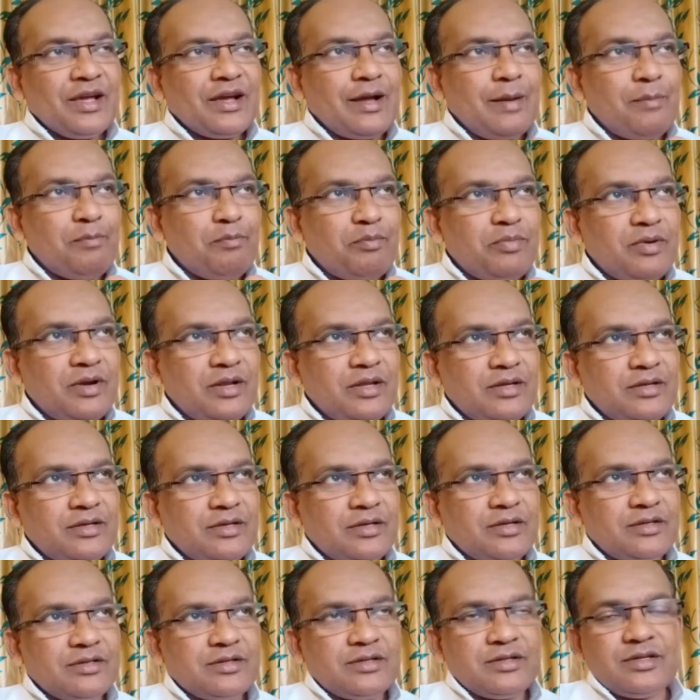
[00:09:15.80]

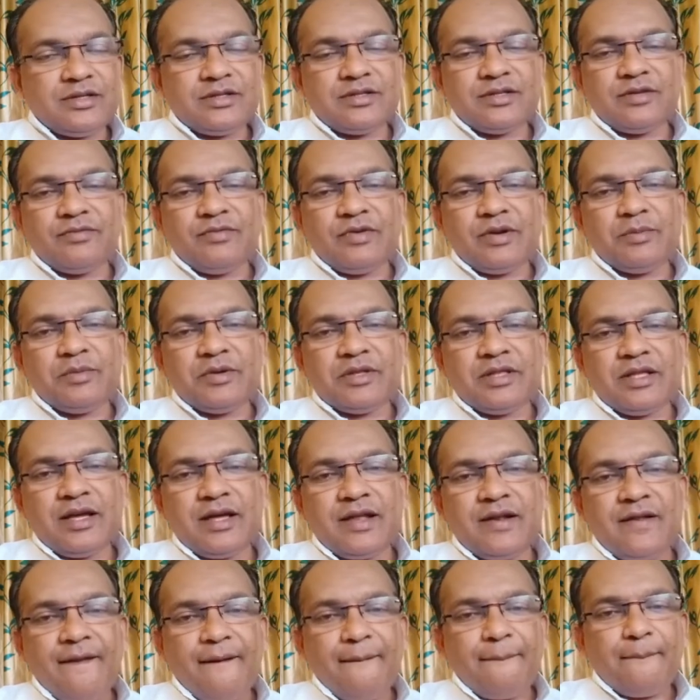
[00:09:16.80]
complete distancing will be
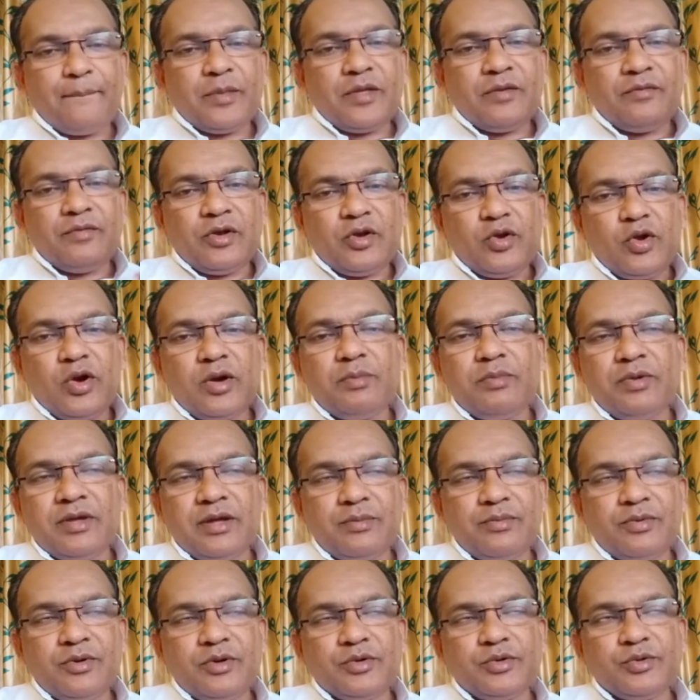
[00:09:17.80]
there. They will not be
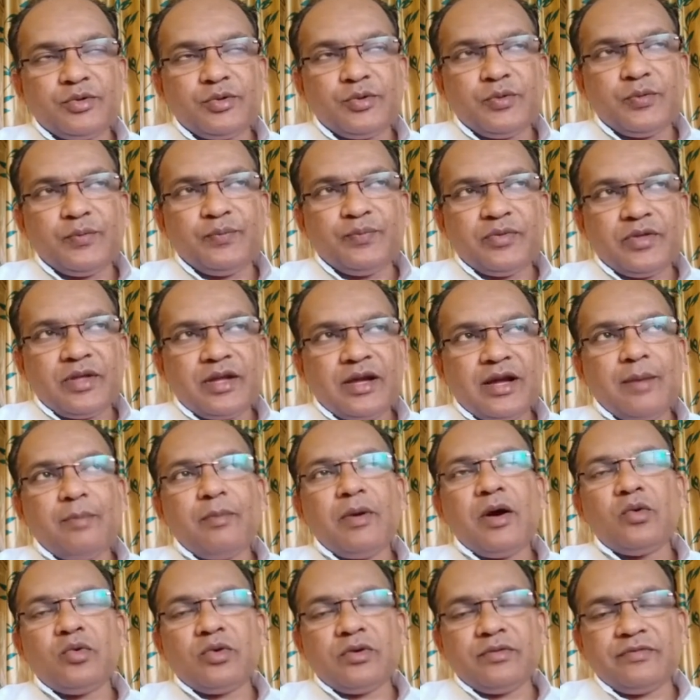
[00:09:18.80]
able to
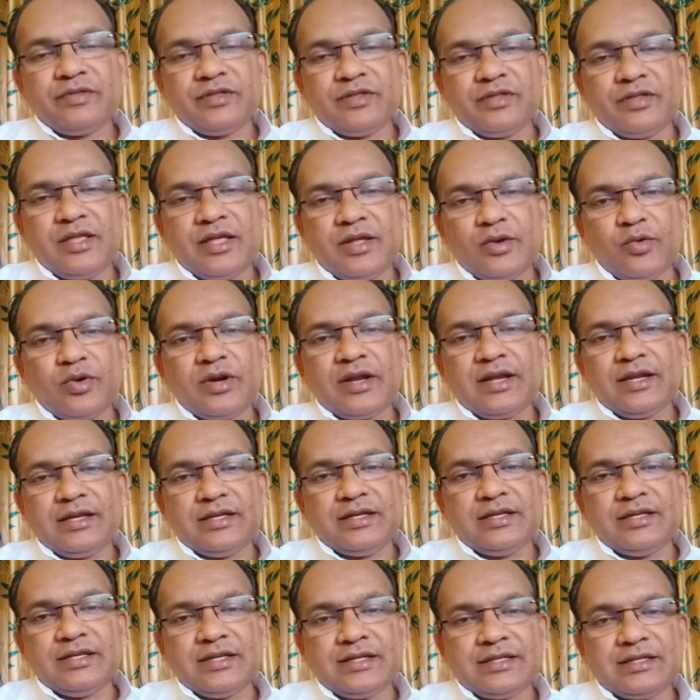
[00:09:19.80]
come out with their own
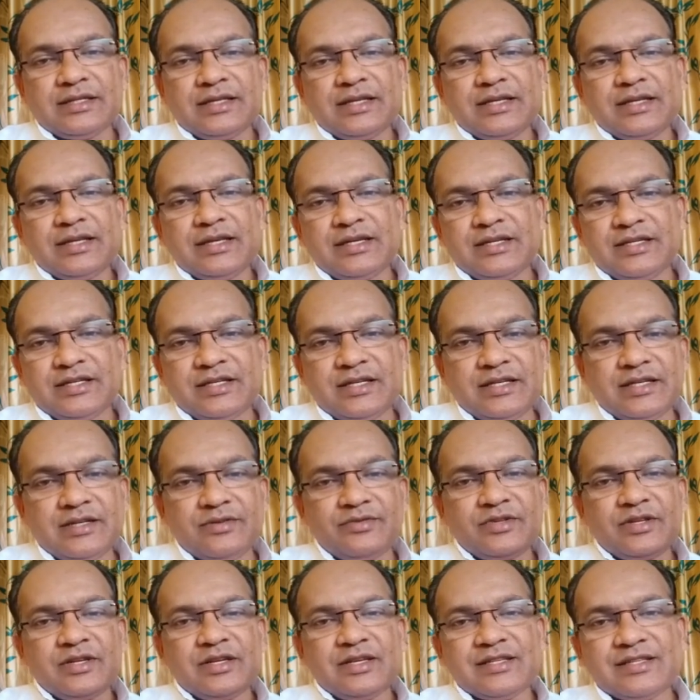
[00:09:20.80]
ideas and
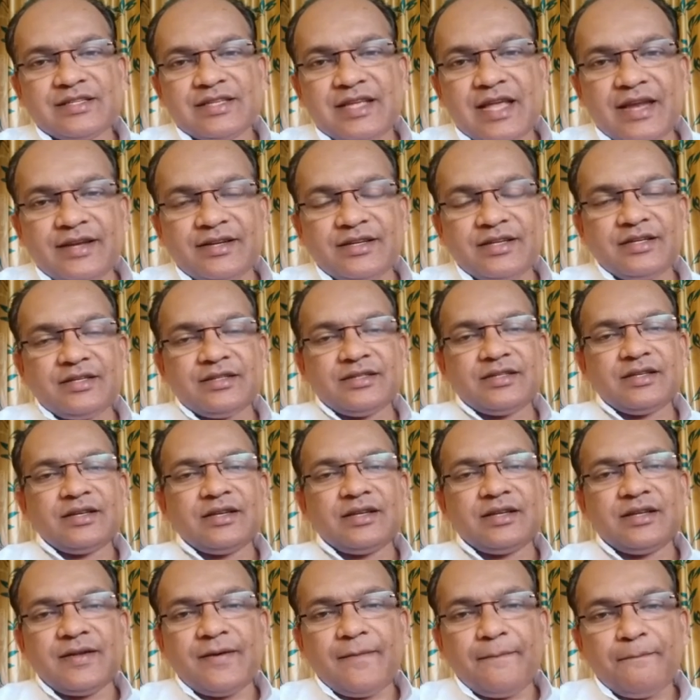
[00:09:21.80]
initiatives and discussions
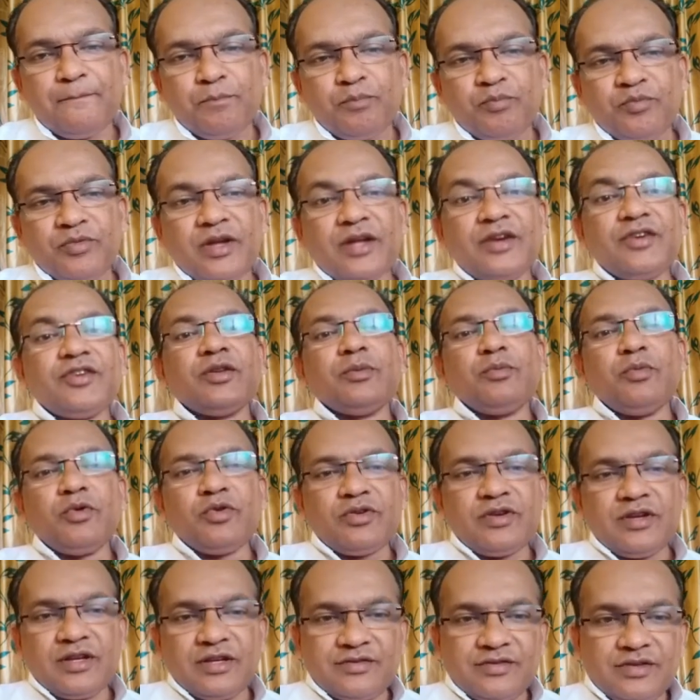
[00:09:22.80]
and
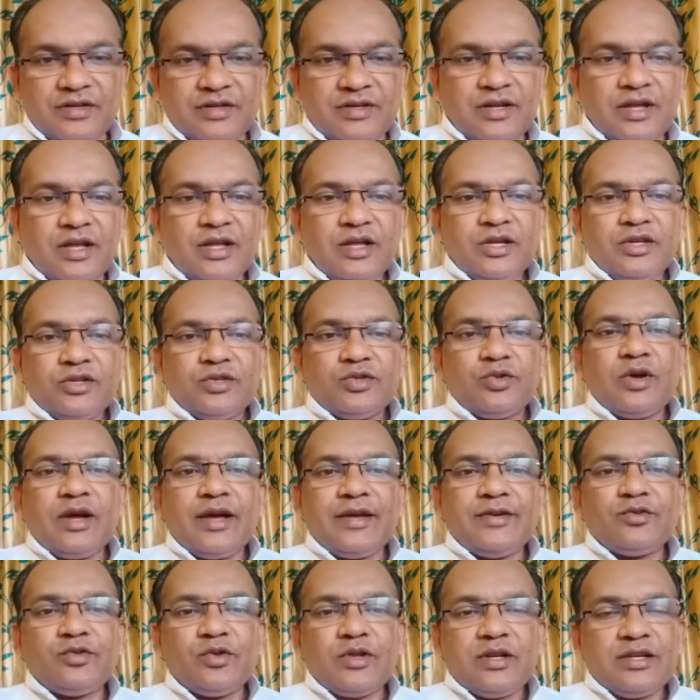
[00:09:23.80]
contribution, etc. So
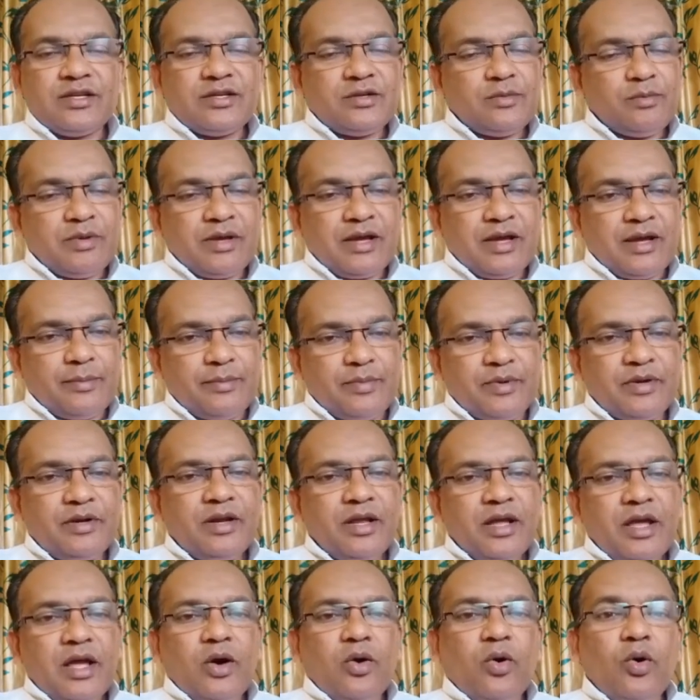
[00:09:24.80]
isolation may
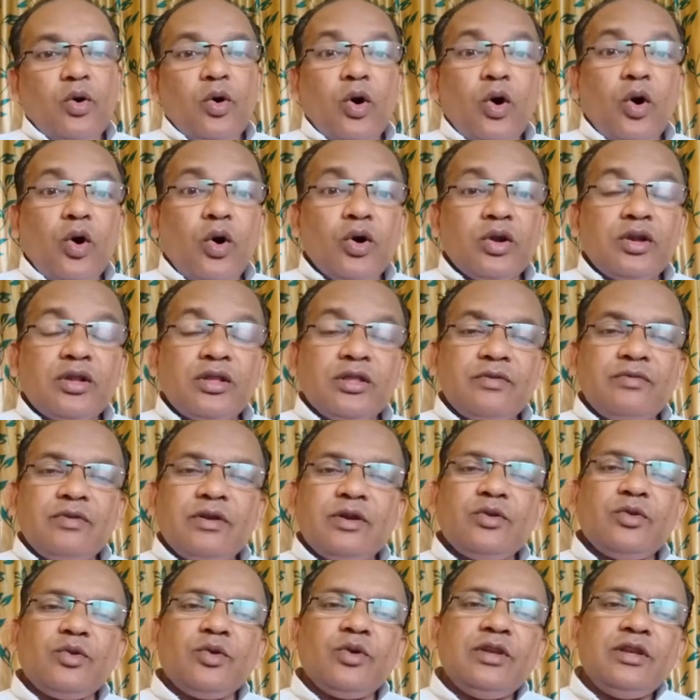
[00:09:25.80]
happen, or they
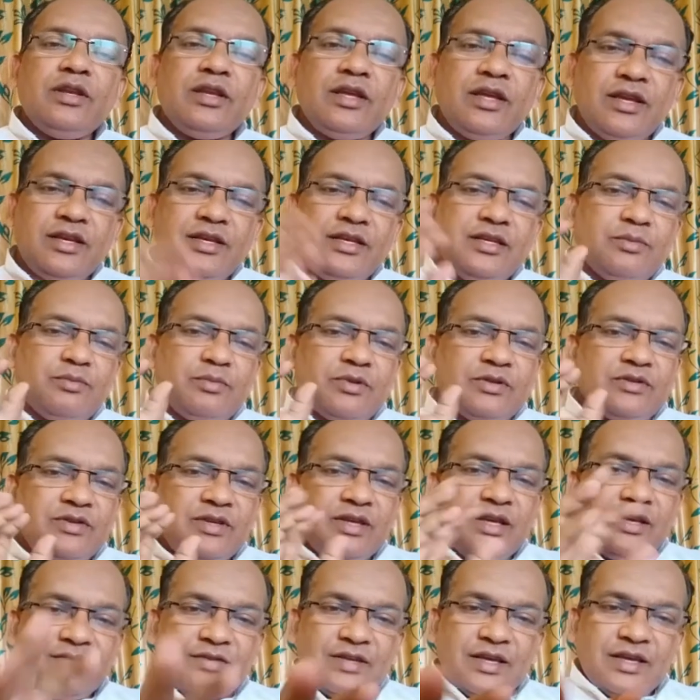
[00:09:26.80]
will grow in
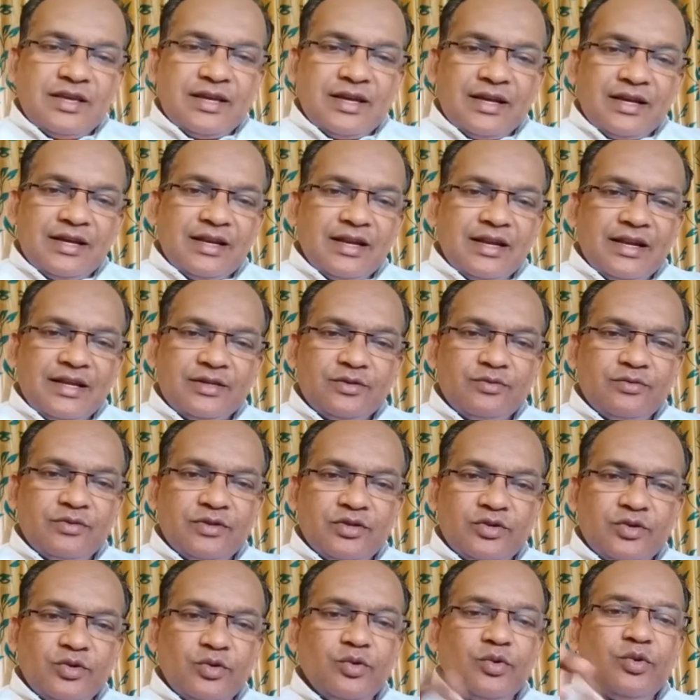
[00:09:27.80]
intimacy. Yes, I can relate
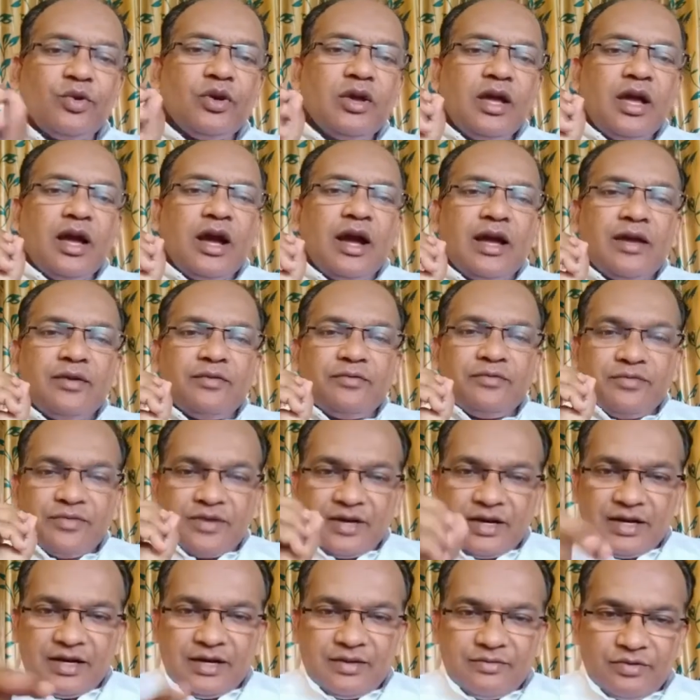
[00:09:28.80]
with you, I am
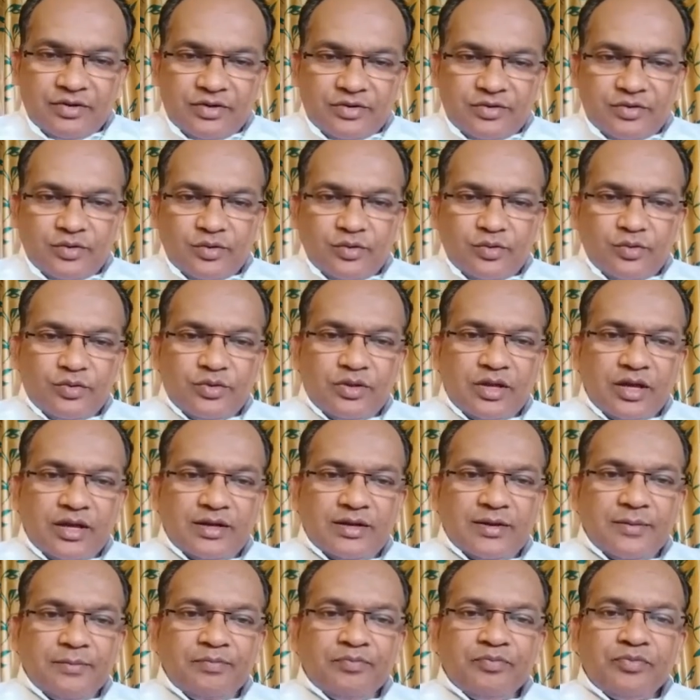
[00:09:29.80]
friendly with you,
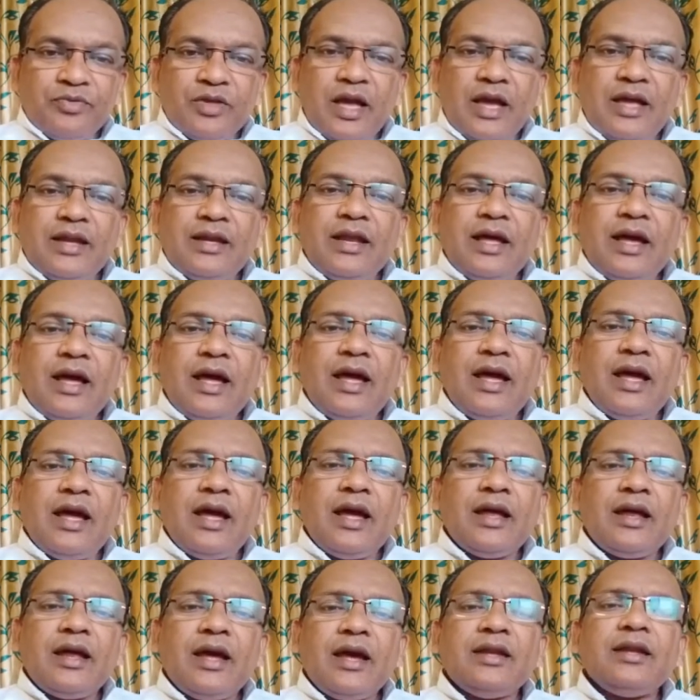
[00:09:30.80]
that, and
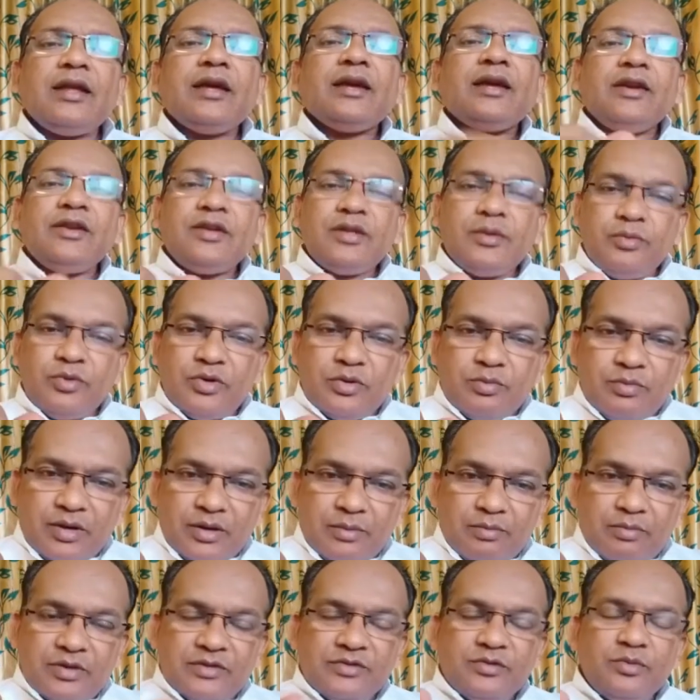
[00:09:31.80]
I contribute
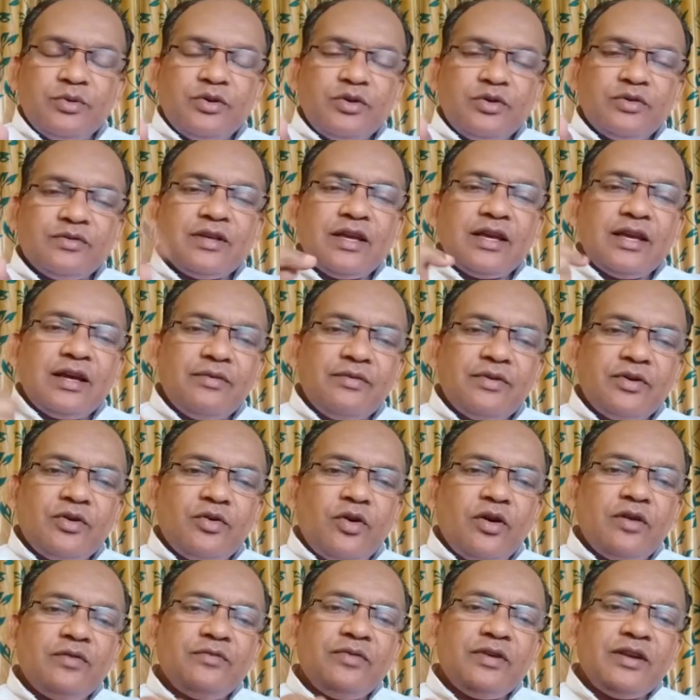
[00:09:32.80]
my best because I have a
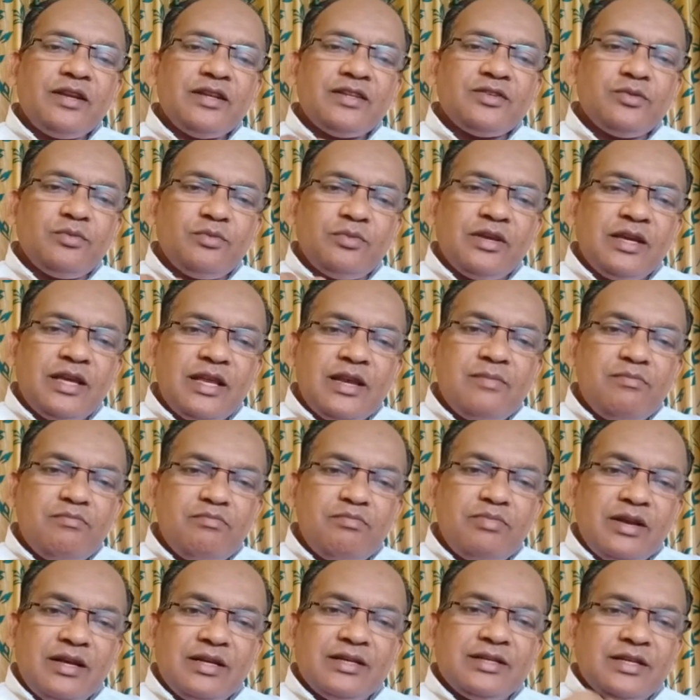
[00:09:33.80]
confidence
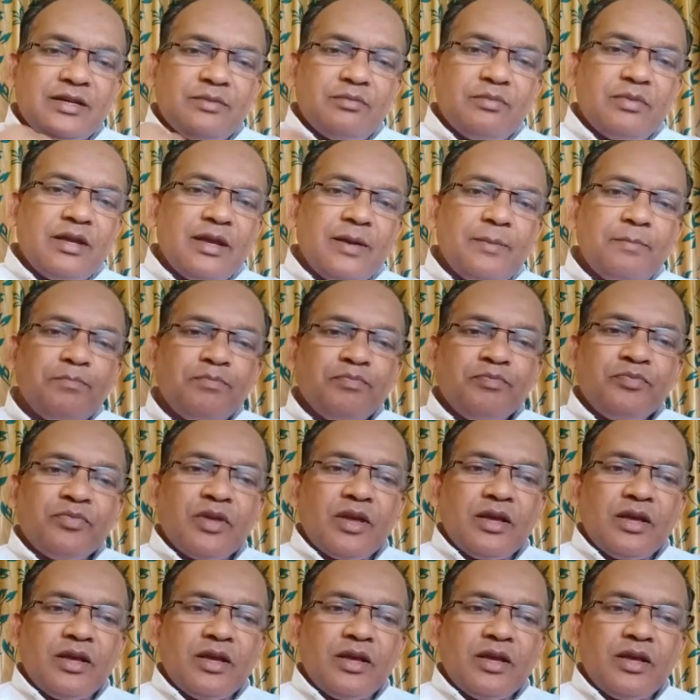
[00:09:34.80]
inbuilt in me.